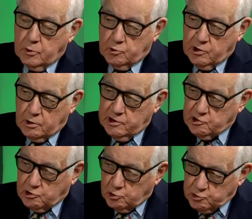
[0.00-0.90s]

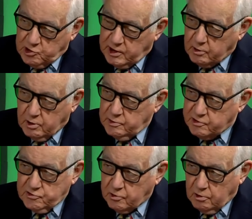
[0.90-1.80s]
utilities losing out on
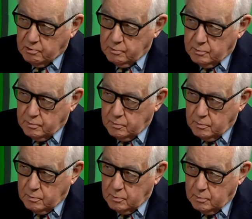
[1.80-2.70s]
this at all?
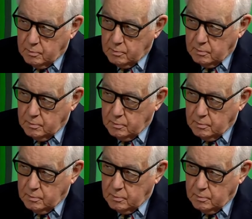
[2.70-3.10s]
Nope. Uh, so